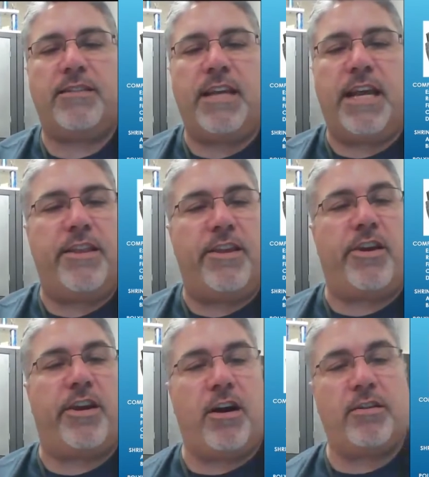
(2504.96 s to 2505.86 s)
and then
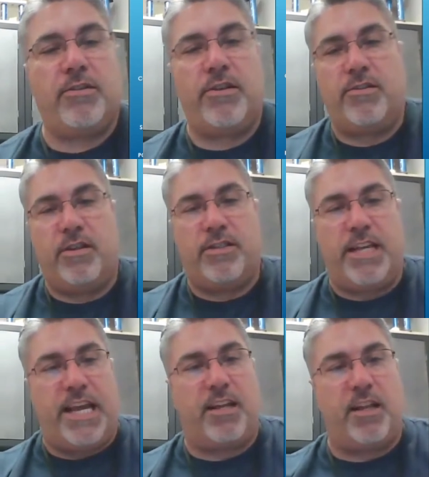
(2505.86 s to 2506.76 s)
you can also use it
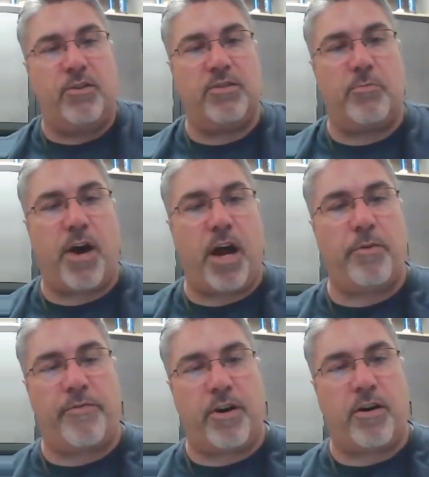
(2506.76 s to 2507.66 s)
to enclose the
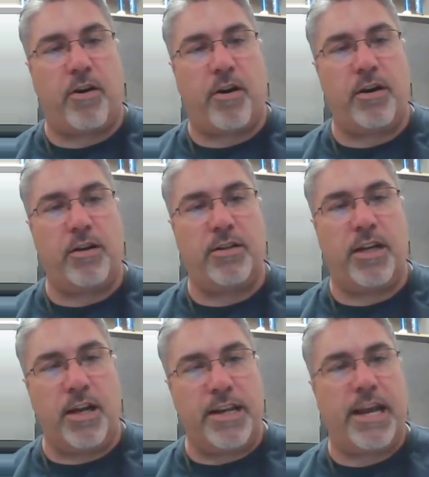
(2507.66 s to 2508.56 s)
bottom of your car to
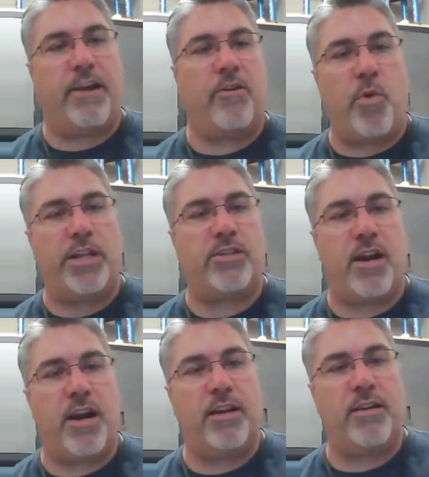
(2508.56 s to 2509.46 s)
cut down on wind
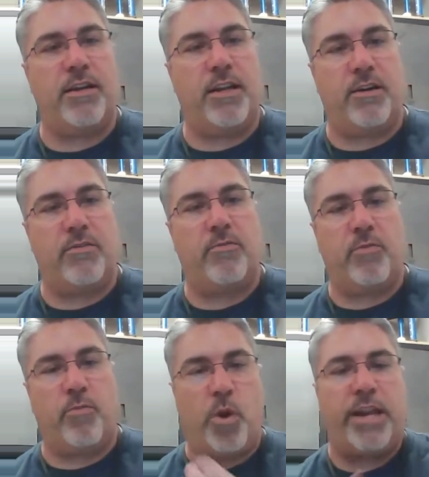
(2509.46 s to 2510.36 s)
drag,
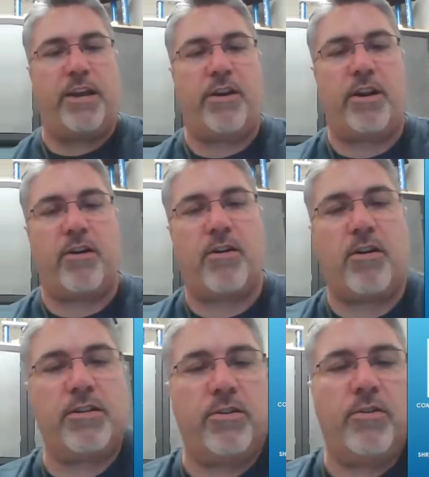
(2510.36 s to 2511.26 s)
wind entering your
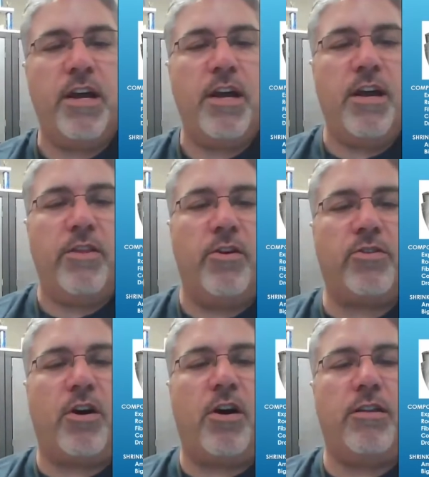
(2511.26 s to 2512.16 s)
car. So
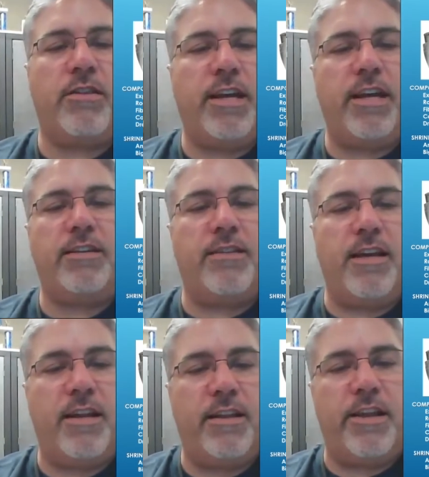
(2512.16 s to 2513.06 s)
those are all things
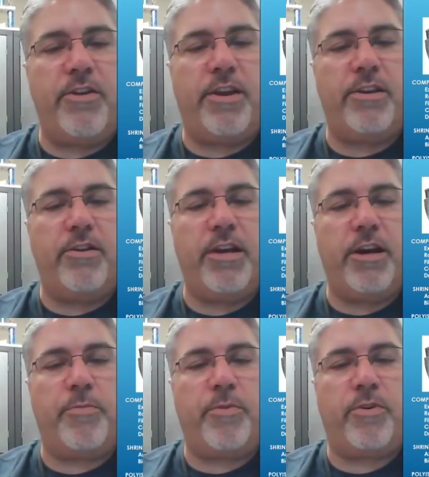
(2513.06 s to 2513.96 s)
that you can do to help